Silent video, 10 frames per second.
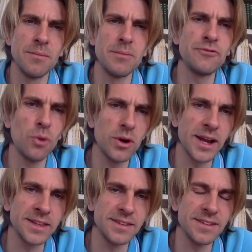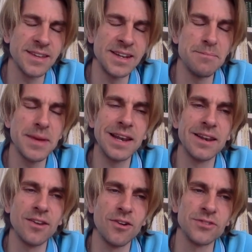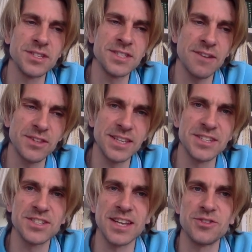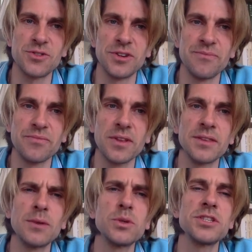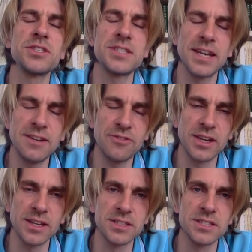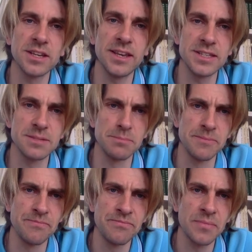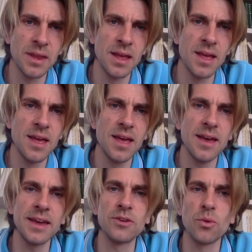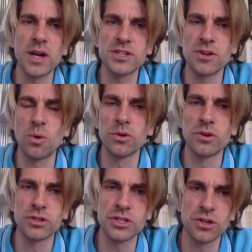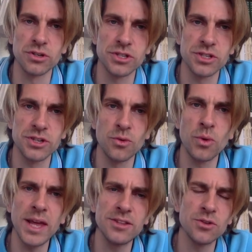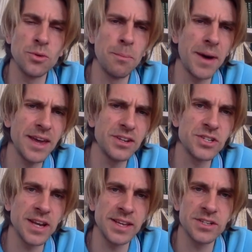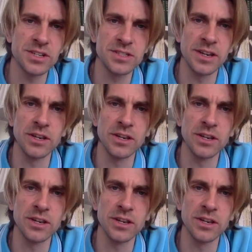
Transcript: Before that, in the middle of the 17th century, there was a significant schism in the Russian Orthodox Church related to minor changes in